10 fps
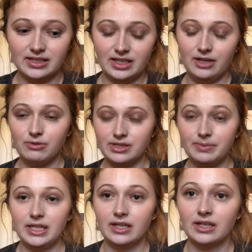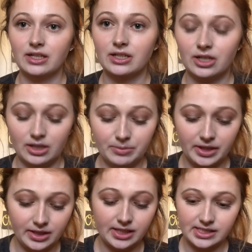he was being
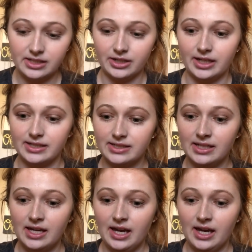completely serious,